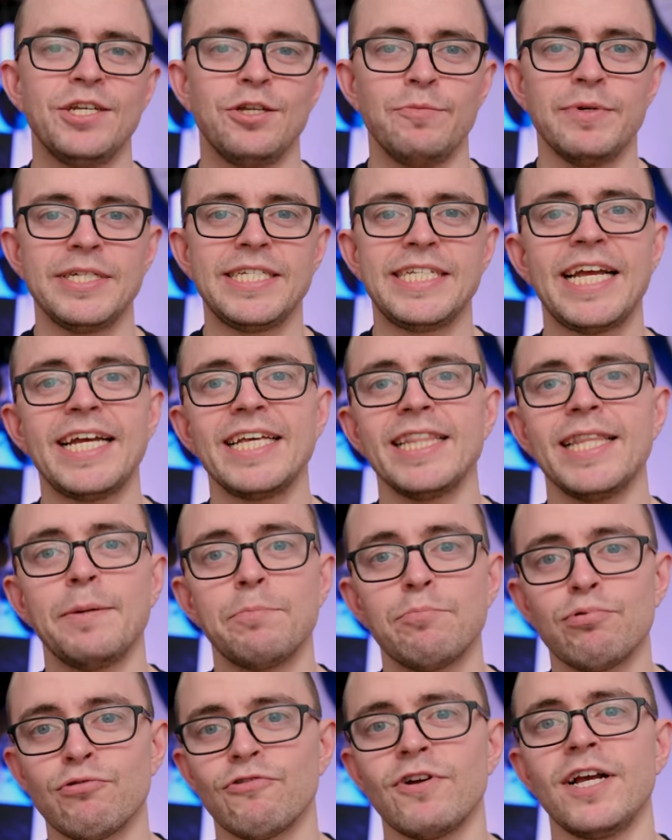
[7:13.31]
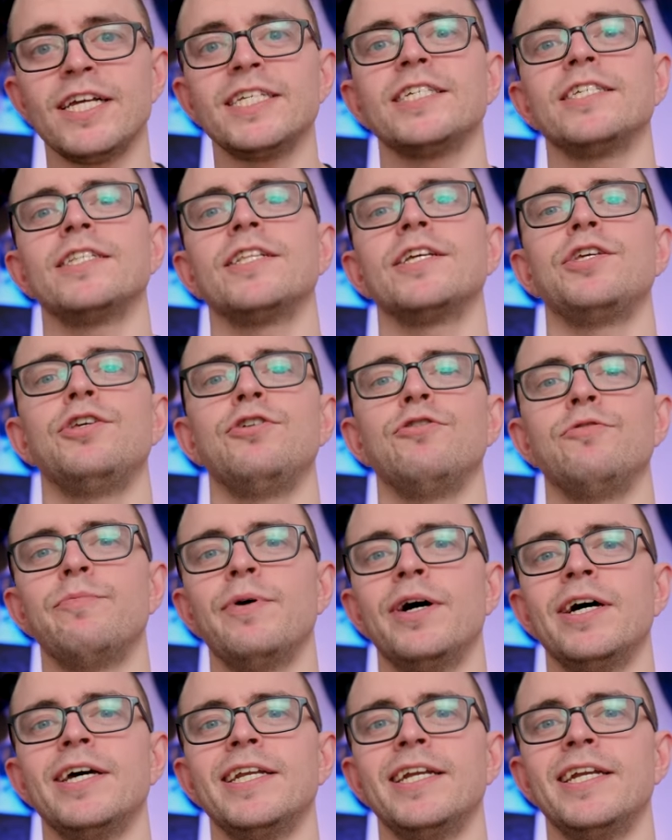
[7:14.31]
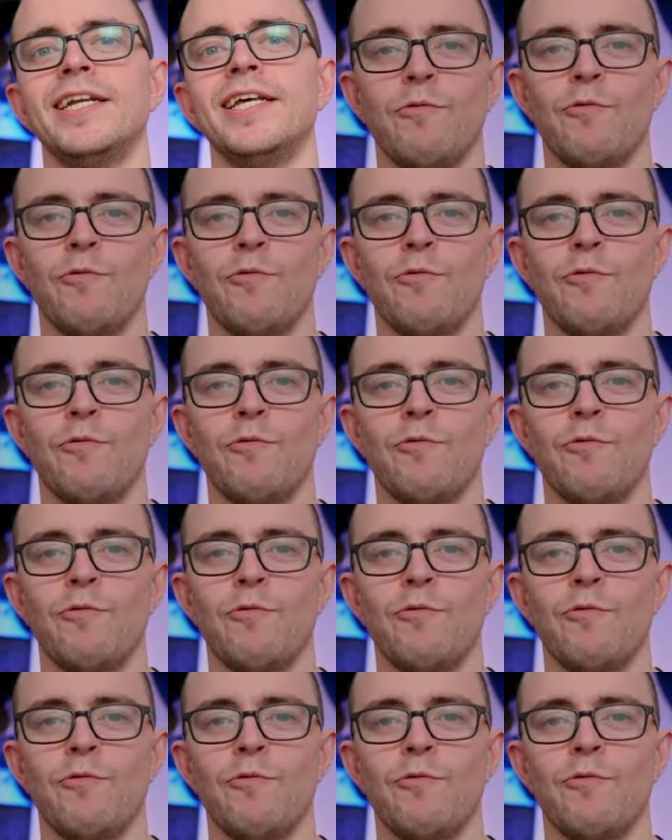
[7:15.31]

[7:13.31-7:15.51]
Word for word: to mistakenly press the Q button